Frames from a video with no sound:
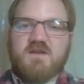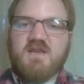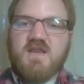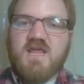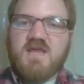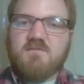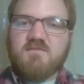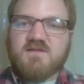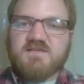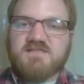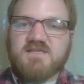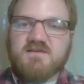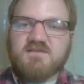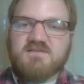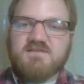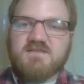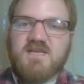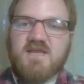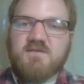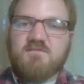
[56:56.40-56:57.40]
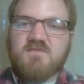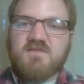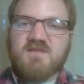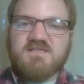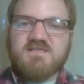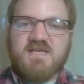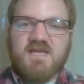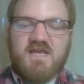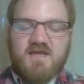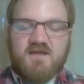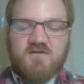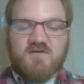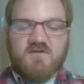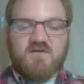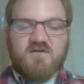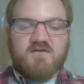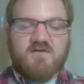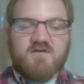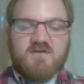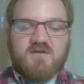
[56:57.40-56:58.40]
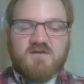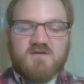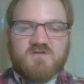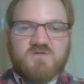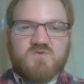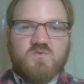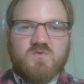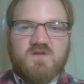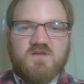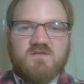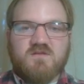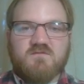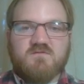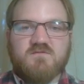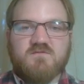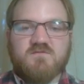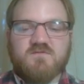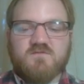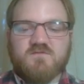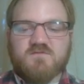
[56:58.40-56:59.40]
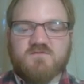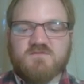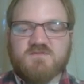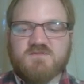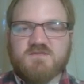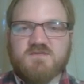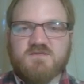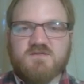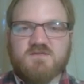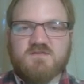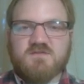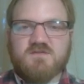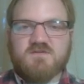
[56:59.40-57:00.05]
name this header 12 volt